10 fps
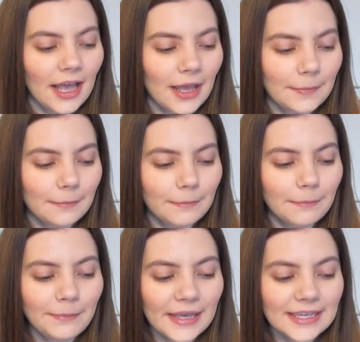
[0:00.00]

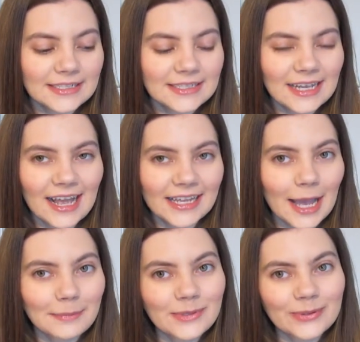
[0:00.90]
but I
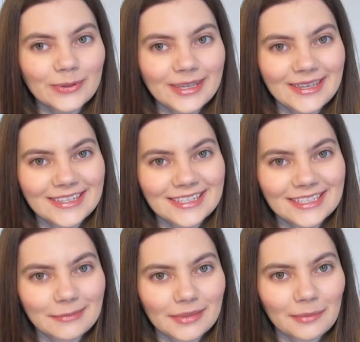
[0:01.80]
am enjoying using
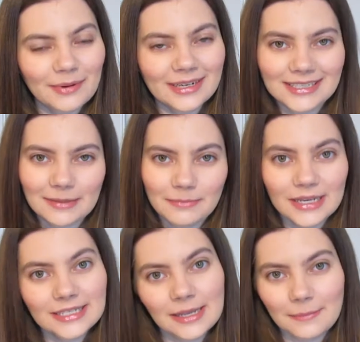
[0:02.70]
some of their products and
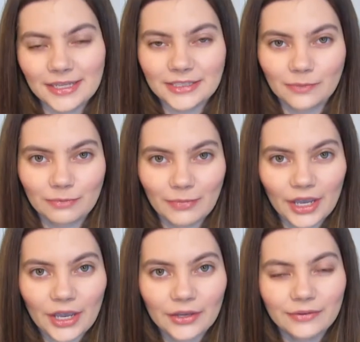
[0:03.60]
mixing and matching with my
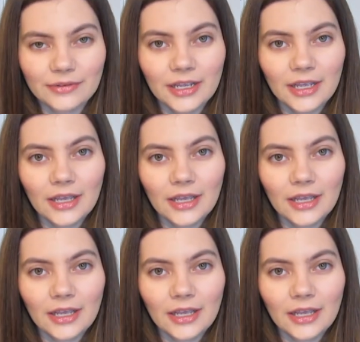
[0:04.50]
own,